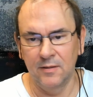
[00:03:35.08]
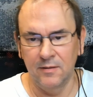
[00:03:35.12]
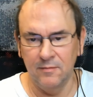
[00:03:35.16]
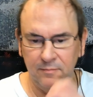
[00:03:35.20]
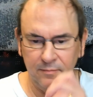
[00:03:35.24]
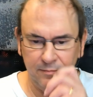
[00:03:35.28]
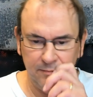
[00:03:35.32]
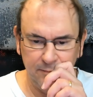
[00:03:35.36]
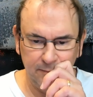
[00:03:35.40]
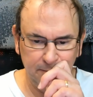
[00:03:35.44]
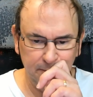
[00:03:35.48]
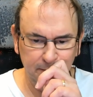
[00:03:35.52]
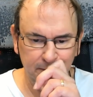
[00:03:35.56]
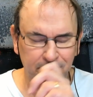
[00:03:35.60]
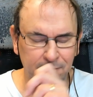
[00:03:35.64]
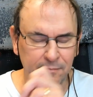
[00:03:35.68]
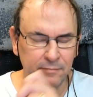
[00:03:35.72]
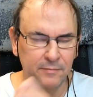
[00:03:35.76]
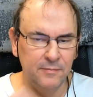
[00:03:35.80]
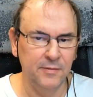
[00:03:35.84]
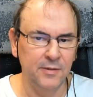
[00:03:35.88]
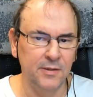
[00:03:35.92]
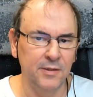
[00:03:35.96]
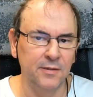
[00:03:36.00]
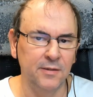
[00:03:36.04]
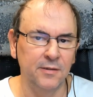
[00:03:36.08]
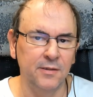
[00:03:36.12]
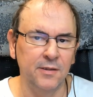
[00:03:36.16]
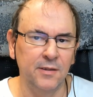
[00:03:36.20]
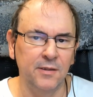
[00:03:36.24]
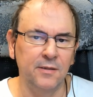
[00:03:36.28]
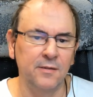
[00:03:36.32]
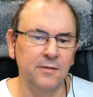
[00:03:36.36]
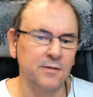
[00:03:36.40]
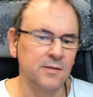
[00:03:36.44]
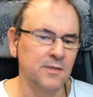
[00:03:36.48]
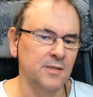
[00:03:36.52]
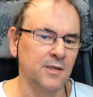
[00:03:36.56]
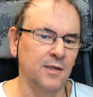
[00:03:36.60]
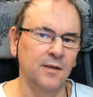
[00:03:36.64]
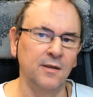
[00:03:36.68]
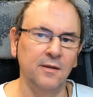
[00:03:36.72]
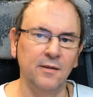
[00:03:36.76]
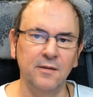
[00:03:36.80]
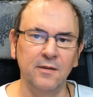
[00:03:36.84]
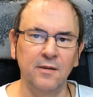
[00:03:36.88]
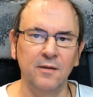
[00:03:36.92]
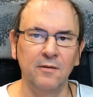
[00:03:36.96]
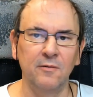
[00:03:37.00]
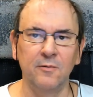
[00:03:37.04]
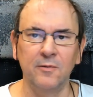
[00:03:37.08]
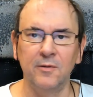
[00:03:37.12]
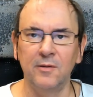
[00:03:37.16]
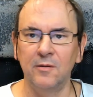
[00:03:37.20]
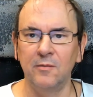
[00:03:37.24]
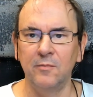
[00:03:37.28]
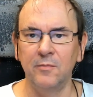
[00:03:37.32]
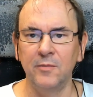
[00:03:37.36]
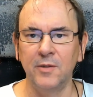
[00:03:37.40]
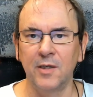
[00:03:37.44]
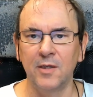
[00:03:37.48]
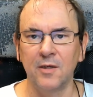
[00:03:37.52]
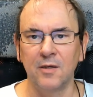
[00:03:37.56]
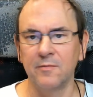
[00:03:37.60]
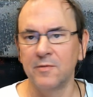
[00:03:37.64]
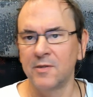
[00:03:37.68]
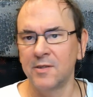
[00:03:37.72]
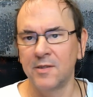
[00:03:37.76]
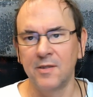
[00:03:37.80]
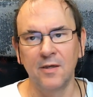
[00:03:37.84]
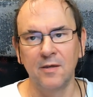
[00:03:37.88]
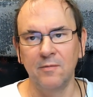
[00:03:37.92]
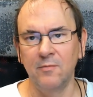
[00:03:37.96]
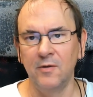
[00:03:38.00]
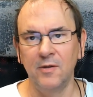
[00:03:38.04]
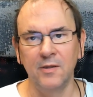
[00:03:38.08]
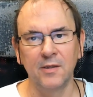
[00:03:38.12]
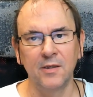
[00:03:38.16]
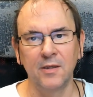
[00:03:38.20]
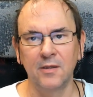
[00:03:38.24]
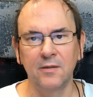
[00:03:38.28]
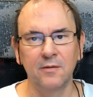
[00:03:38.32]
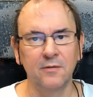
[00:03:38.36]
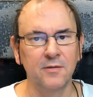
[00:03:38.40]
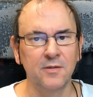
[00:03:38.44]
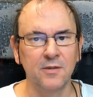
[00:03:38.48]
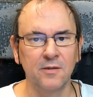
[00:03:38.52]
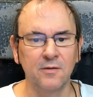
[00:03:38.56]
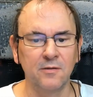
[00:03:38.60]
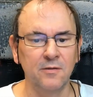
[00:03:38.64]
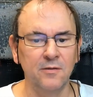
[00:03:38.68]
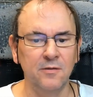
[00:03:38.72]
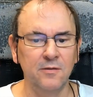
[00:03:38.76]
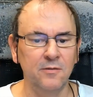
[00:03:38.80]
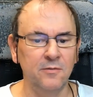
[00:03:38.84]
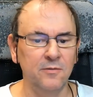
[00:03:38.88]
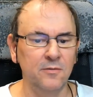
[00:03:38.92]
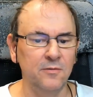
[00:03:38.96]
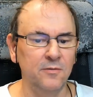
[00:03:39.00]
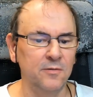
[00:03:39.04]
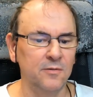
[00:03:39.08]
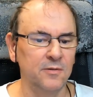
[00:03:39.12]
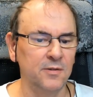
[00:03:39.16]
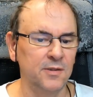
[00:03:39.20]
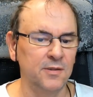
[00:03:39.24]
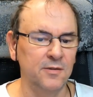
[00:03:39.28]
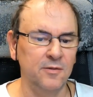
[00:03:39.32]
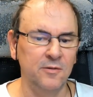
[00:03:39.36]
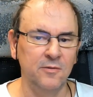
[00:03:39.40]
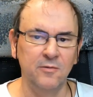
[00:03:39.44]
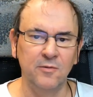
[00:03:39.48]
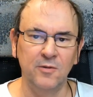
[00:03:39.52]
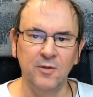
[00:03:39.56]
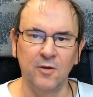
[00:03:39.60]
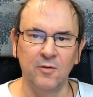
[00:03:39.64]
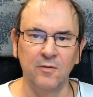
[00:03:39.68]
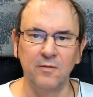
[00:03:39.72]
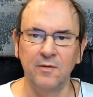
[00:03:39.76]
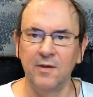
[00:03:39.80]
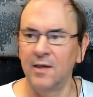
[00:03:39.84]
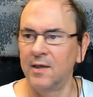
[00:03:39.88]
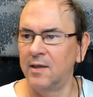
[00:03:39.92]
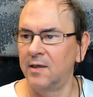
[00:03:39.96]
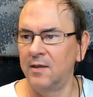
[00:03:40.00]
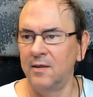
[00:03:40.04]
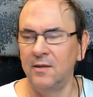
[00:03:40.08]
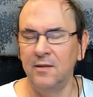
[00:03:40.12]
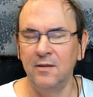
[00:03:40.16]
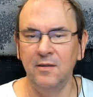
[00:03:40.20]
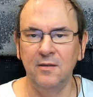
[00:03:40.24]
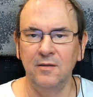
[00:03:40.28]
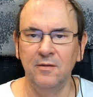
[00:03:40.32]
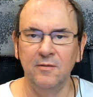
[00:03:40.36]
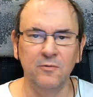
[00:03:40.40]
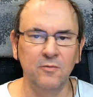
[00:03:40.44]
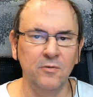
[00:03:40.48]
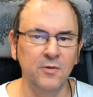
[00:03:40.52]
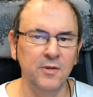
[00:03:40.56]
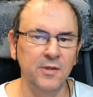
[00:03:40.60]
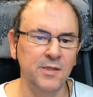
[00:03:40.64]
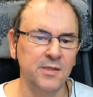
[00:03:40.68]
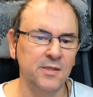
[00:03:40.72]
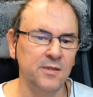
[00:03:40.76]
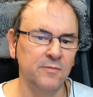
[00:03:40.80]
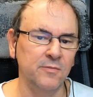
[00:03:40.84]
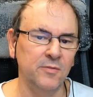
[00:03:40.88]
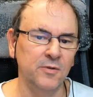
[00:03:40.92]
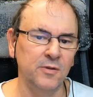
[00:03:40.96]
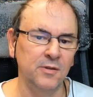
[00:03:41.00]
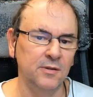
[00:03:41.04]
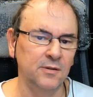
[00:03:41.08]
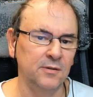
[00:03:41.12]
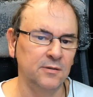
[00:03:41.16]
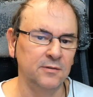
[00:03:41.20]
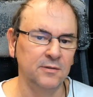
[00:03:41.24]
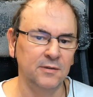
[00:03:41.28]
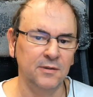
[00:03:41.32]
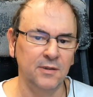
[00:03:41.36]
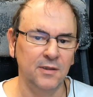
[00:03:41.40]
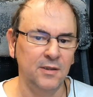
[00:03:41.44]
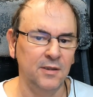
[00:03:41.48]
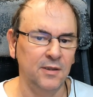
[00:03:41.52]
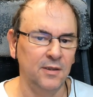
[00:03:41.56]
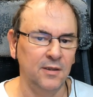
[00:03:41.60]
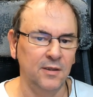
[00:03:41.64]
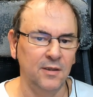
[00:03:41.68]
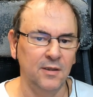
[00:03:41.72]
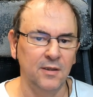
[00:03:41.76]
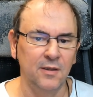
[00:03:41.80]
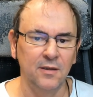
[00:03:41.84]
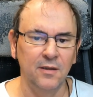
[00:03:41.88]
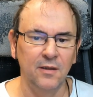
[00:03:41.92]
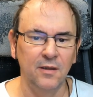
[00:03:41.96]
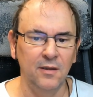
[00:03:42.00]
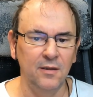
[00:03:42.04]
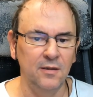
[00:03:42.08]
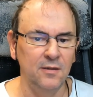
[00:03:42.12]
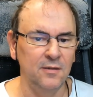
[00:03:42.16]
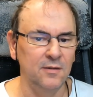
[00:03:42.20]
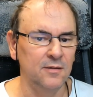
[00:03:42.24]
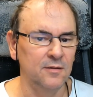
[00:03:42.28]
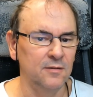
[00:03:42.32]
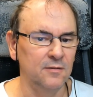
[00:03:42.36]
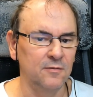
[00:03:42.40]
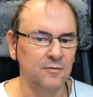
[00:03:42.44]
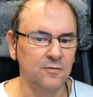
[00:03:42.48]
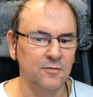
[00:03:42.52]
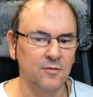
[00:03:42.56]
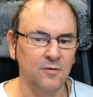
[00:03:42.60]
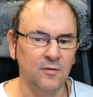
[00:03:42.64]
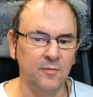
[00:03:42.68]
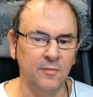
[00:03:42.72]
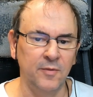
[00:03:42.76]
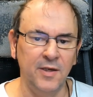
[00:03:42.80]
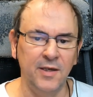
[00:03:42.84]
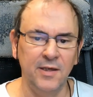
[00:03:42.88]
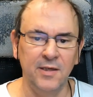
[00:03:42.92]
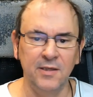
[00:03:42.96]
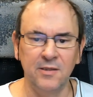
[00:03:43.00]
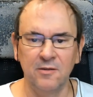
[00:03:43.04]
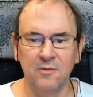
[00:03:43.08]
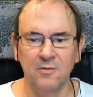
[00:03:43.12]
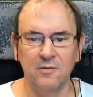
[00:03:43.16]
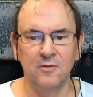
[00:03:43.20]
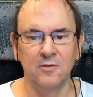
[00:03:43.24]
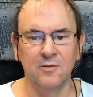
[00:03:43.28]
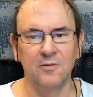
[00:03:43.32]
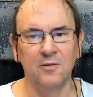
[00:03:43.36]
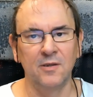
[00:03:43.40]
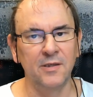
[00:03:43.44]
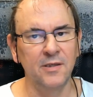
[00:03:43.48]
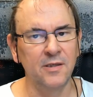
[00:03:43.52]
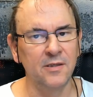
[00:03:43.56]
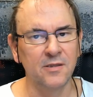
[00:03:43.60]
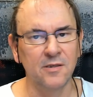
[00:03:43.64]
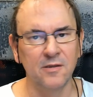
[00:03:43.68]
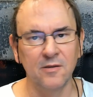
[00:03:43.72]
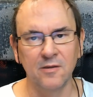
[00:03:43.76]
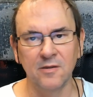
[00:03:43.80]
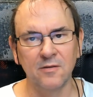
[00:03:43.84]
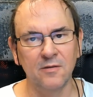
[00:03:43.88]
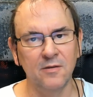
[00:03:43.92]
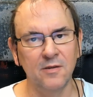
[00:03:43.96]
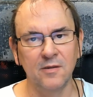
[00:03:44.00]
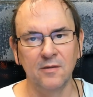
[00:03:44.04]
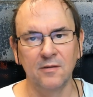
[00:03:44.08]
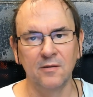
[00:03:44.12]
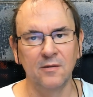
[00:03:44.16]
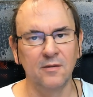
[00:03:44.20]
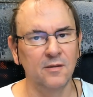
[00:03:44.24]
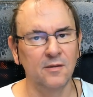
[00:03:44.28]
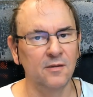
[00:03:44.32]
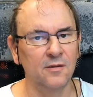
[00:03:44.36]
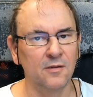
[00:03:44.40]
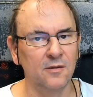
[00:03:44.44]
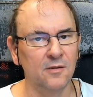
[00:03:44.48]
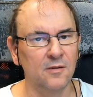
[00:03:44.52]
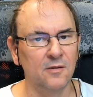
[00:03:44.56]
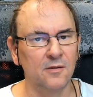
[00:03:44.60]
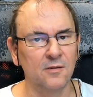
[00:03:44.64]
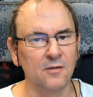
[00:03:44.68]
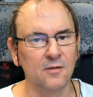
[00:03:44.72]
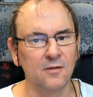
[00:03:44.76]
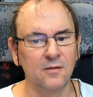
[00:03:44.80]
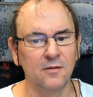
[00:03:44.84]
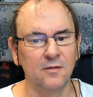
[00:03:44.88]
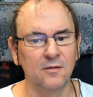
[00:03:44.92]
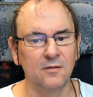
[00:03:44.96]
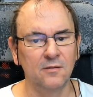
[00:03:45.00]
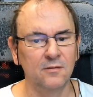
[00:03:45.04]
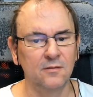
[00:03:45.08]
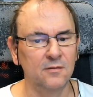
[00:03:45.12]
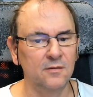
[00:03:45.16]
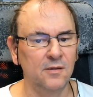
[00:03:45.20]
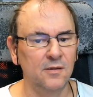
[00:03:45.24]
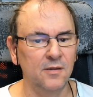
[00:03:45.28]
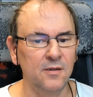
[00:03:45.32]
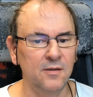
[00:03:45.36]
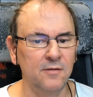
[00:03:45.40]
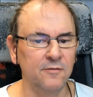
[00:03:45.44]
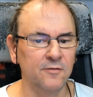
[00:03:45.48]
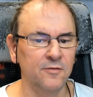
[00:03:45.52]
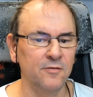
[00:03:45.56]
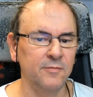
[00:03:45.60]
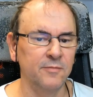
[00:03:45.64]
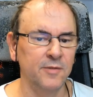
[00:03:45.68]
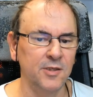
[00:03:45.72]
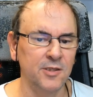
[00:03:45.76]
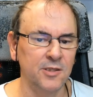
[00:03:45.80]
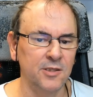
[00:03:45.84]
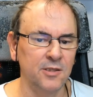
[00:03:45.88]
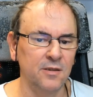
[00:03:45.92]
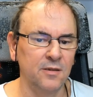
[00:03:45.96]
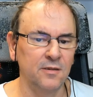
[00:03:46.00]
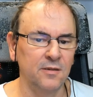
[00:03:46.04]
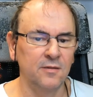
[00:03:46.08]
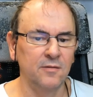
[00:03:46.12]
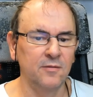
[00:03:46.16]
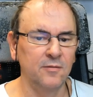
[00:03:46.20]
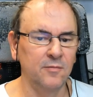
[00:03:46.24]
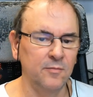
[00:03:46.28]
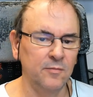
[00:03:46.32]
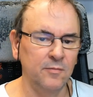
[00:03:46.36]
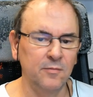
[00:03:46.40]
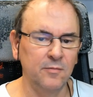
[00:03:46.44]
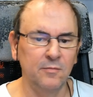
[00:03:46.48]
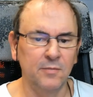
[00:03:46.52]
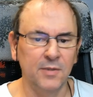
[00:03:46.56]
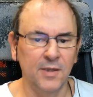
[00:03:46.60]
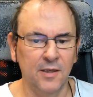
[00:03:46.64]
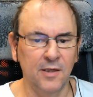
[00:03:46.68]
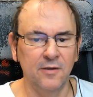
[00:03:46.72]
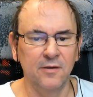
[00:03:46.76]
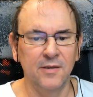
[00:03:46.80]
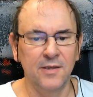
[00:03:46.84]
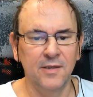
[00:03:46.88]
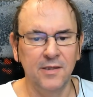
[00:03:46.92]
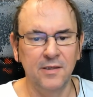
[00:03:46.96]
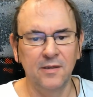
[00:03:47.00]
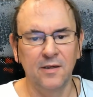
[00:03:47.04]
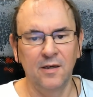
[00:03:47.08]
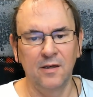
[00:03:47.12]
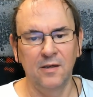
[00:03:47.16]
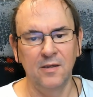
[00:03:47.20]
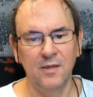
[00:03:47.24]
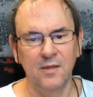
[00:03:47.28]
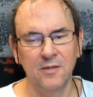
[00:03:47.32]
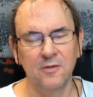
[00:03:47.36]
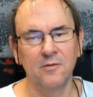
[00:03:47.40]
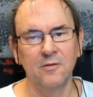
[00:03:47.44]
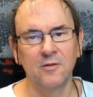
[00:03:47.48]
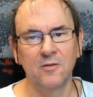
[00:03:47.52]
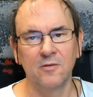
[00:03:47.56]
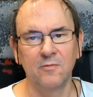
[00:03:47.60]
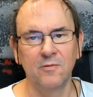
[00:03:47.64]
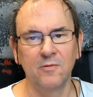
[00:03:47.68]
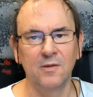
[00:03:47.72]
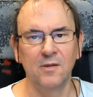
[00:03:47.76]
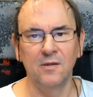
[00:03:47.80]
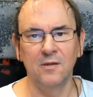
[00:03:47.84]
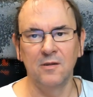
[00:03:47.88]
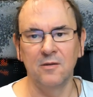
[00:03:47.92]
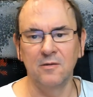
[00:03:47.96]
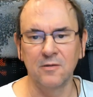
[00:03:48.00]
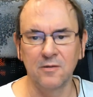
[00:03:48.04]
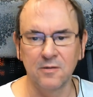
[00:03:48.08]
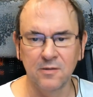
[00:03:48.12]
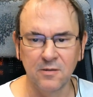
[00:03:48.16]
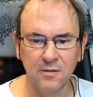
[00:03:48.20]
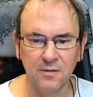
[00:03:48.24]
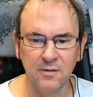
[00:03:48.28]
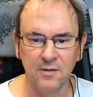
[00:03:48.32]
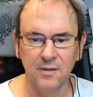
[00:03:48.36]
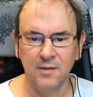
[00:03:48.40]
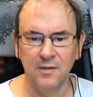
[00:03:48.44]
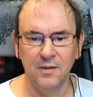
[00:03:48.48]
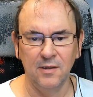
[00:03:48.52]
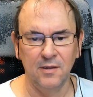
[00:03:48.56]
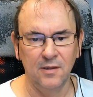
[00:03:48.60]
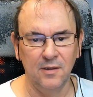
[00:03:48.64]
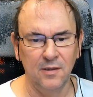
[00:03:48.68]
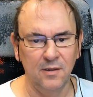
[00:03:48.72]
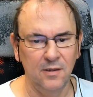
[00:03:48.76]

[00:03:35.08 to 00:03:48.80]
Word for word: Um, and then suddenly it will become stable again. So you and you don't get any reasonable from ASUS or Linksys the, the log information and better in ASUS with logs